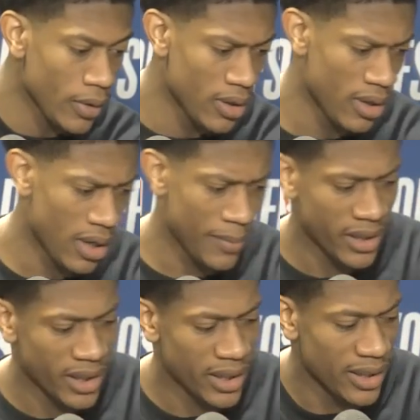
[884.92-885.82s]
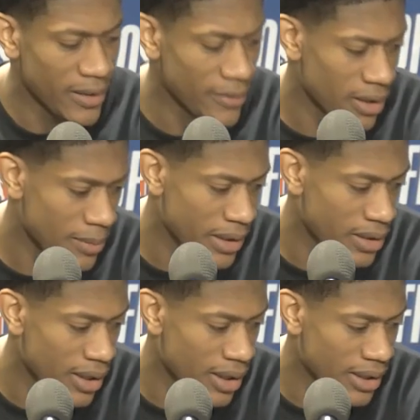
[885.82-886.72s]
I mean, yeah,
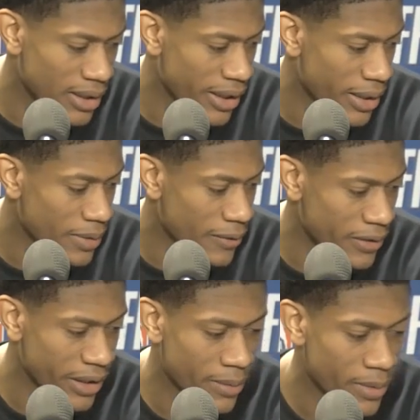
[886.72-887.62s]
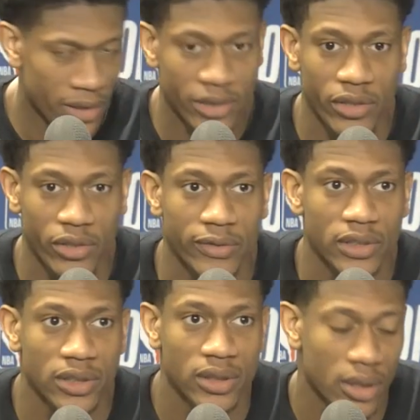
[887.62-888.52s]
I think the game definitely came down to
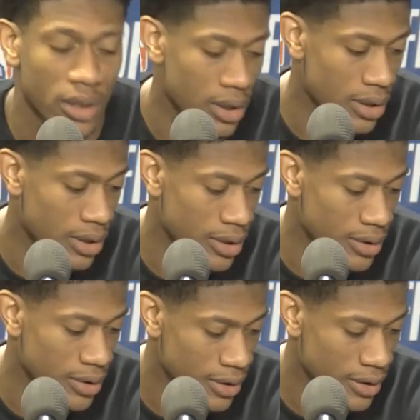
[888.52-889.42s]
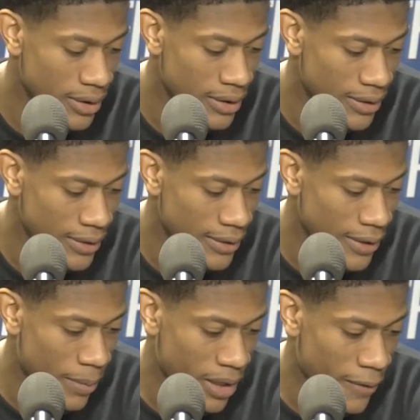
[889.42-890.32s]
turnovers. I
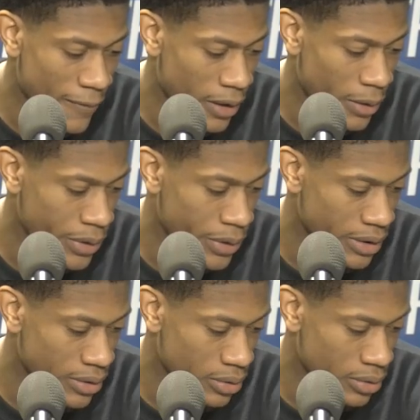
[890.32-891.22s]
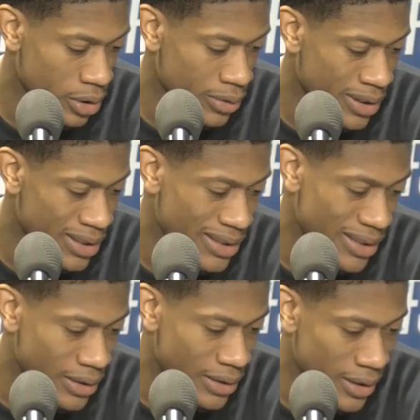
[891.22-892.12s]
mean, I feel like we, you know, did a
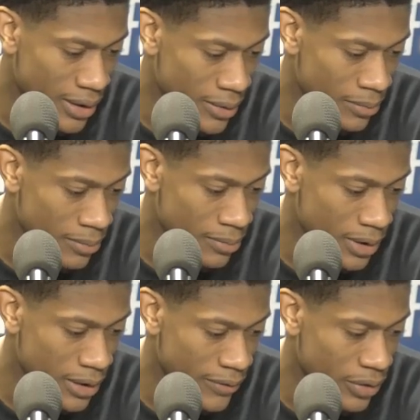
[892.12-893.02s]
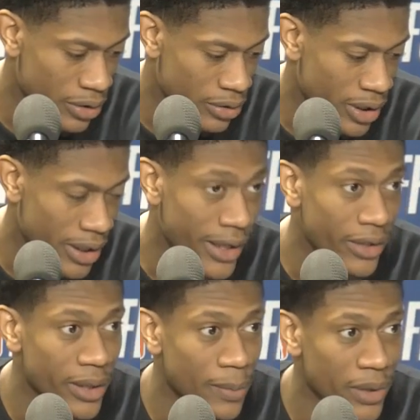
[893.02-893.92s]
solid job of, you know, trying to handle
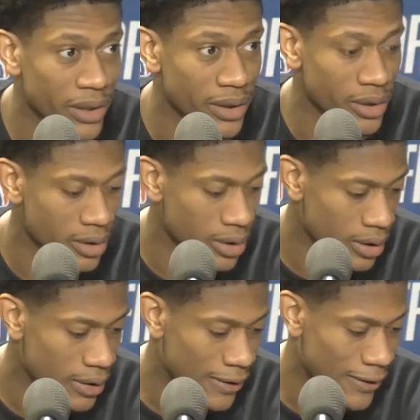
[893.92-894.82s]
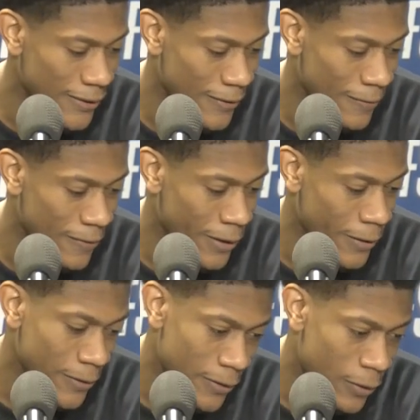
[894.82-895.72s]
that pressure. I feel like
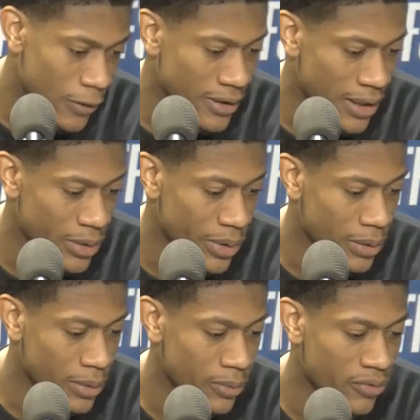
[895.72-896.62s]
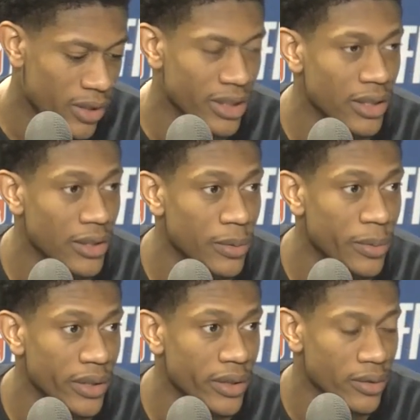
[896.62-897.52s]
times we're rushing a little
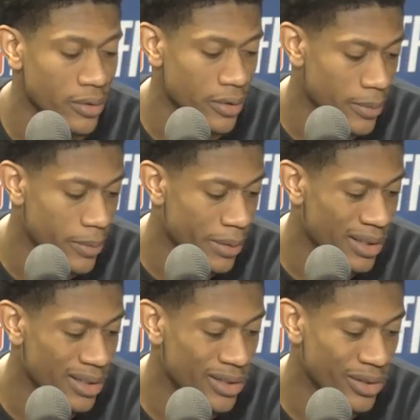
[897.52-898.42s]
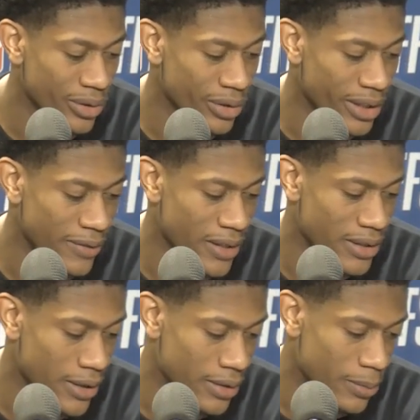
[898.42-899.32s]
bit, or maybe a little too aggressive at
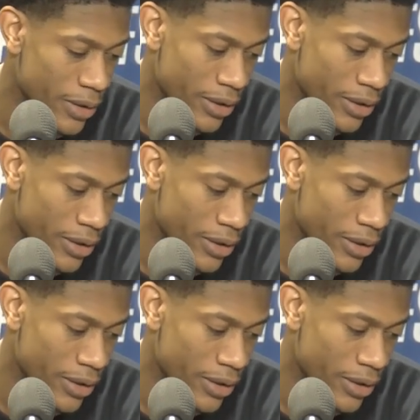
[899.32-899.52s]
times, but